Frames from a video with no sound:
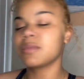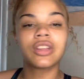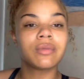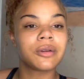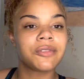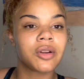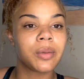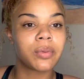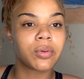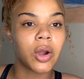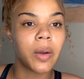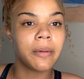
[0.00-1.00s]
of them are for a
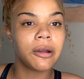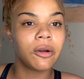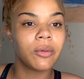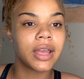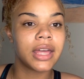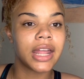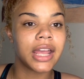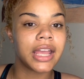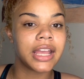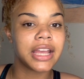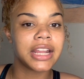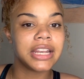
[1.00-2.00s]
promo, and
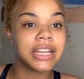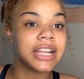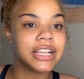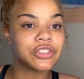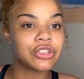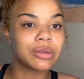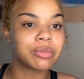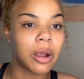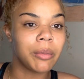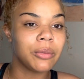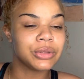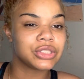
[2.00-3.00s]
I need to do the
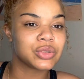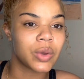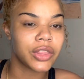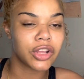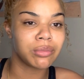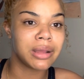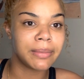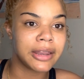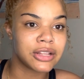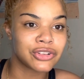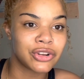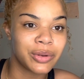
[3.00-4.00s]
promo, which is why they're in my bed
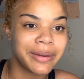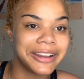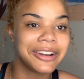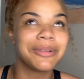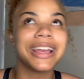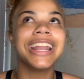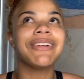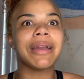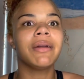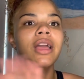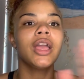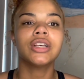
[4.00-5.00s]
as a reminder. But anyway,
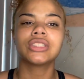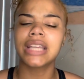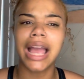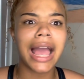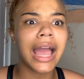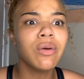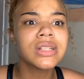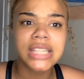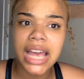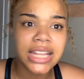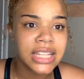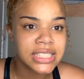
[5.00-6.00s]
so yeah, I was
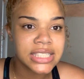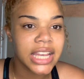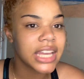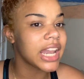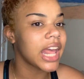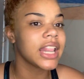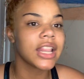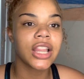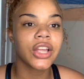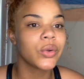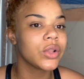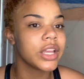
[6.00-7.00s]
hella sick, and I
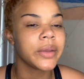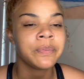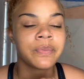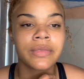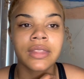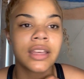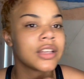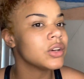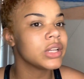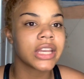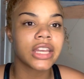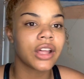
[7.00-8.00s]
literally
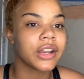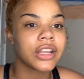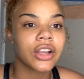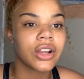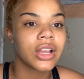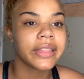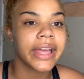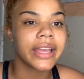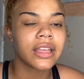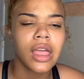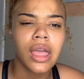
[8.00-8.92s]
couldn't get on here and like